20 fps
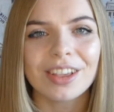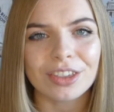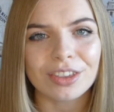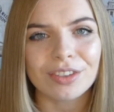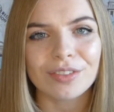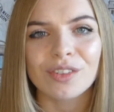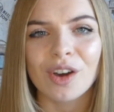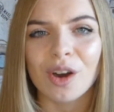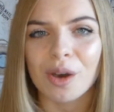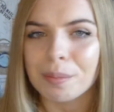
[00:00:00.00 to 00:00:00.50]

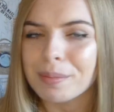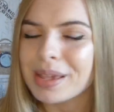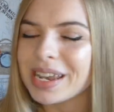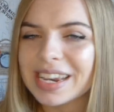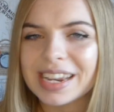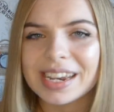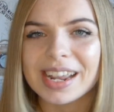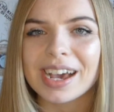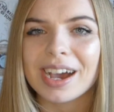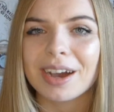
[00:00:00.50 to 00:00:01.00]
you've got a
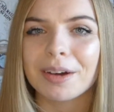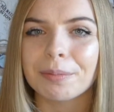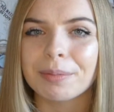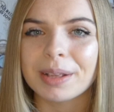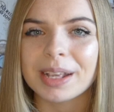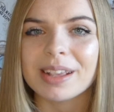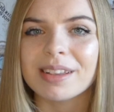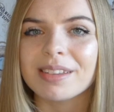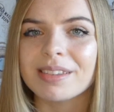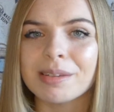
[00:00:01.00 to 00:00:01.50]
Mini now,
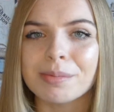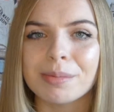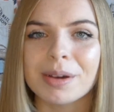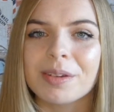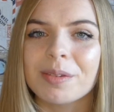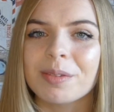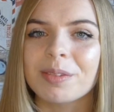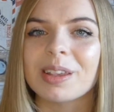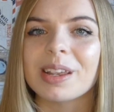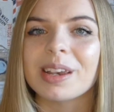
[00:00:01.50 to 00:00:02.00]
because you
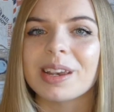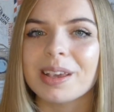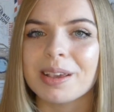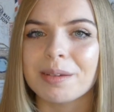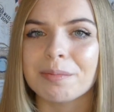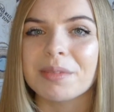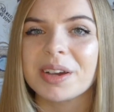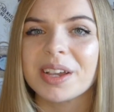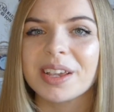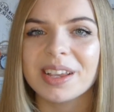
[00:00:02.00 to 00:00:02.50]
might have seen it
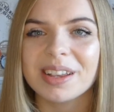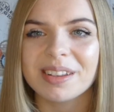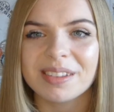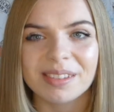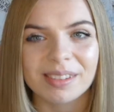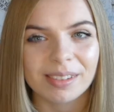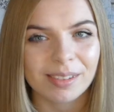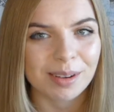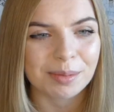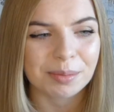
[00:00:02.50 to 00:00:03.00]
in my
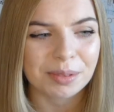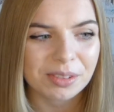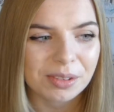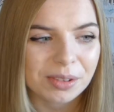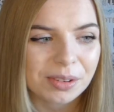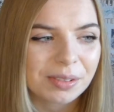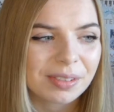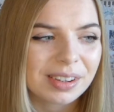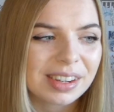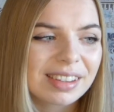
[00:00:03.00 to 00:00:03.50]
Instagram
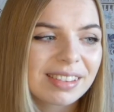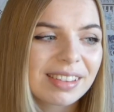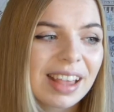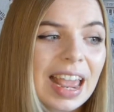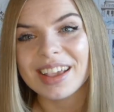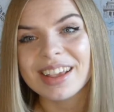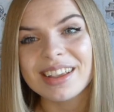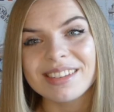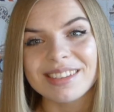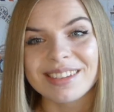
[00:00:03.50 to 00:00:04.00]
stories.
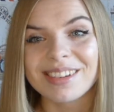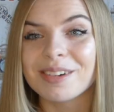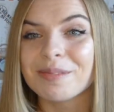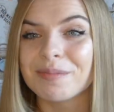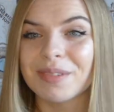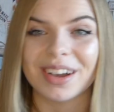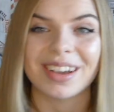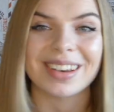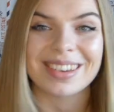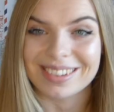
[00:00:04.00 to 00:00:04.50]
That is
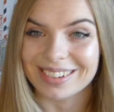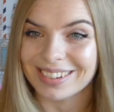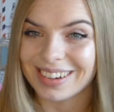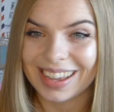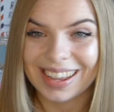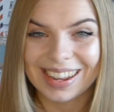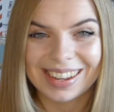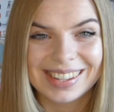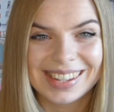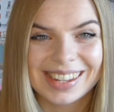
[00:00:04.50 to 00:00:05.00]
not by
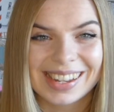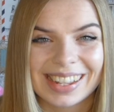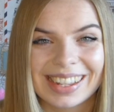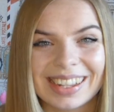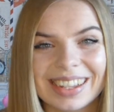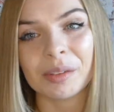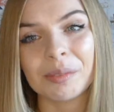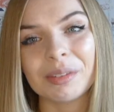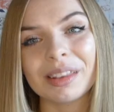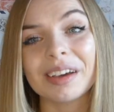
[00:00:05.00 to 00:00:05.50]
choice.
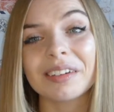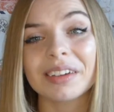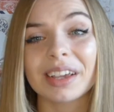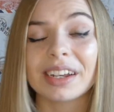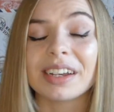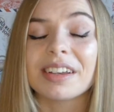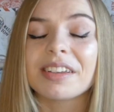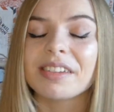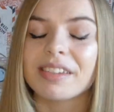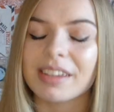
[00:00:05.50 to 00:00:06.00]
So without
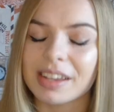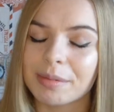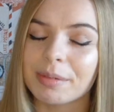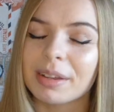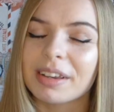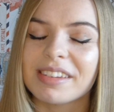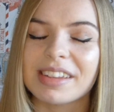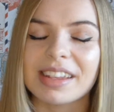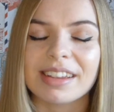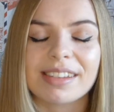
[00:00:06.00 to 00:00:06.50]
going into too
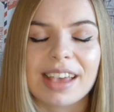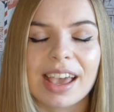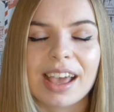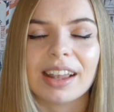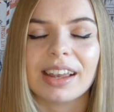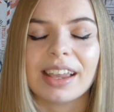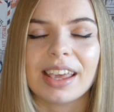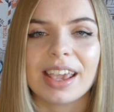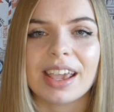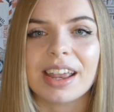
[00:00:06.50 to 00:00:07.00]
much
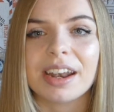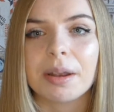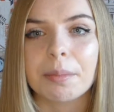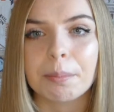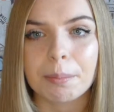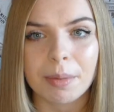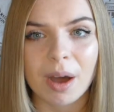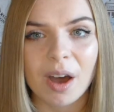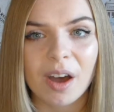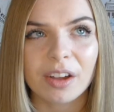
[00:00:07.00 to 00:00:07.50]
detail, in
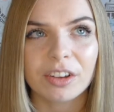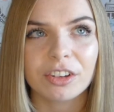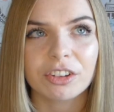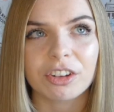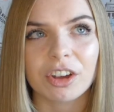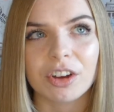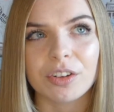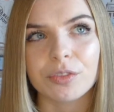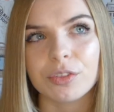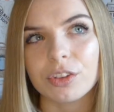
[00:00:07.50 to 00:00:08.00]

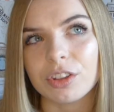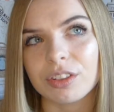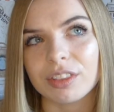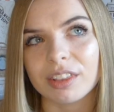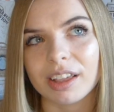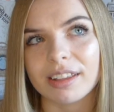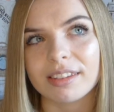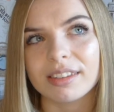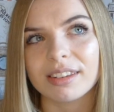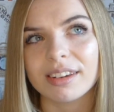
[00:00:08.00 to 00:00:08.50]
March of two
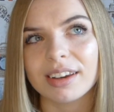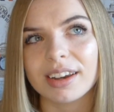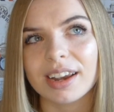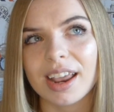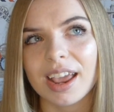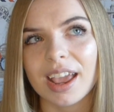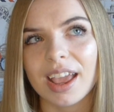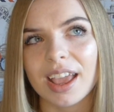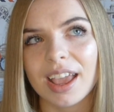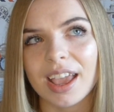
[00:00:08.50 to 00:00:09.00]

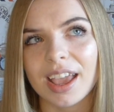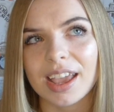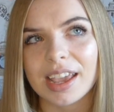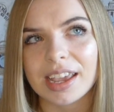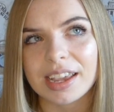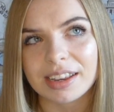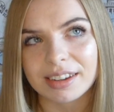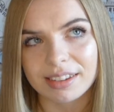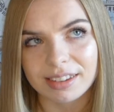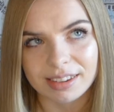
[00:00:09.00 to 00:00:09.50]
thousand
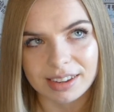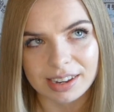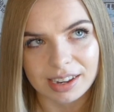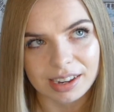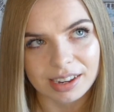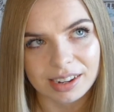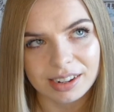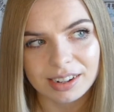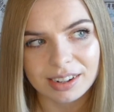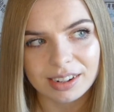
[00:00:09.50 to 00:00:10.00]

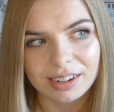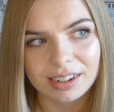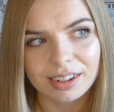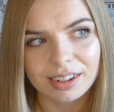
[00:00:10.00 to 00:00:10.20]
eighteen,